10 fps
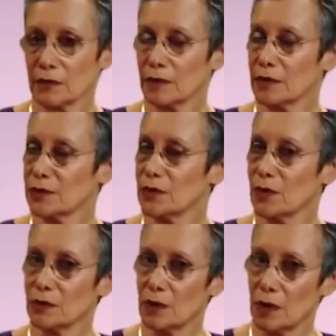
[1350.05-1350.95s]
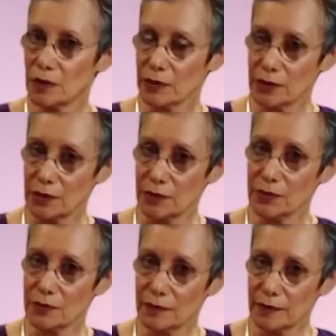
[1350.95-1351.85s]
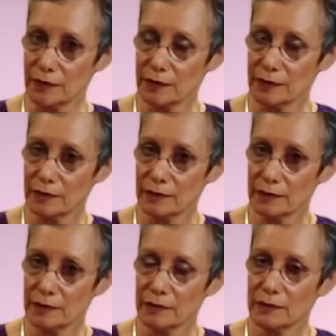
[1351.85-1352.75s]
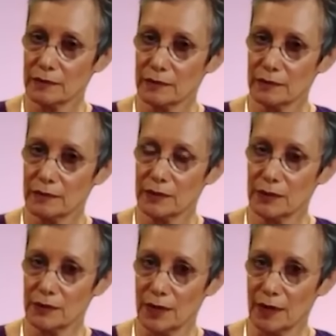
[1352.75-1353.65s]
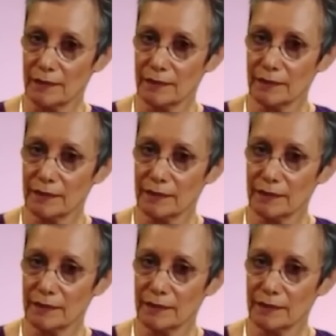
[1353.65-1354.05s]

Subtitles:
what is no longer useful to them.